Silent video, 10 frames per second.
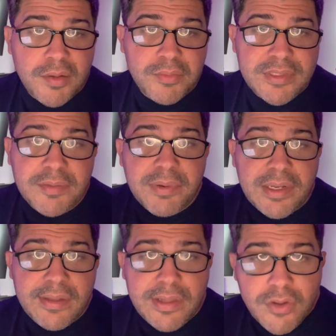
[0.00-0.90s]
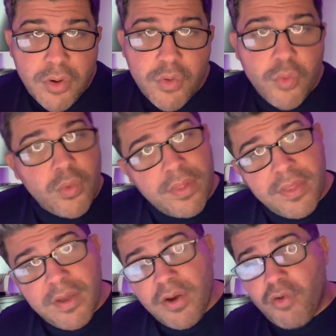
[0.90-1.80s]
Typically they don't with
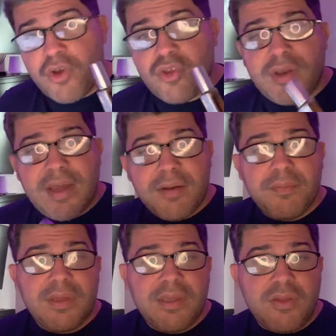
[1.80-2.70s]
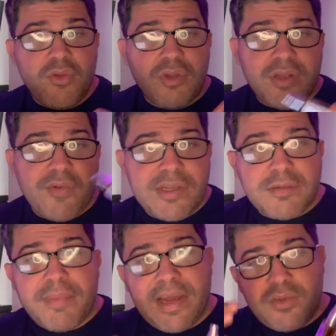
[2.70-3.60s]
Russian Adam. He usually creates a
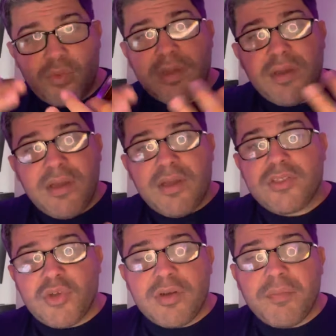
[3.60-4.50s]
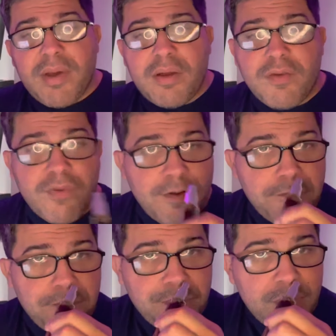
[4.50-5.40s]
batch with a certain amount of
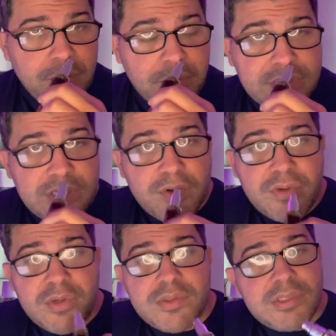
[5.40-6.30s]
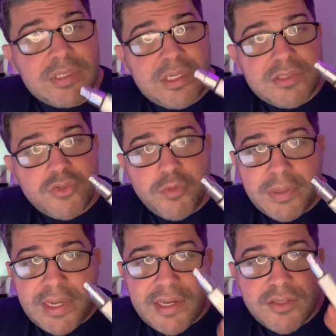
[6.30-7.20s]
materials. He doesn't
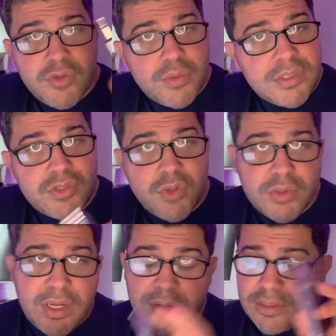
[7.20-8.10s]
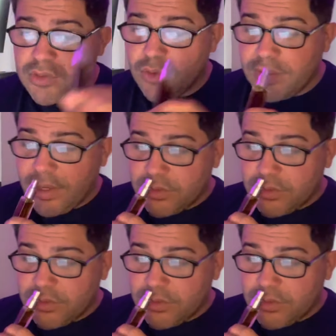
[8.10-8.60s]
duplicate it, so once it's sold out, it's sold out.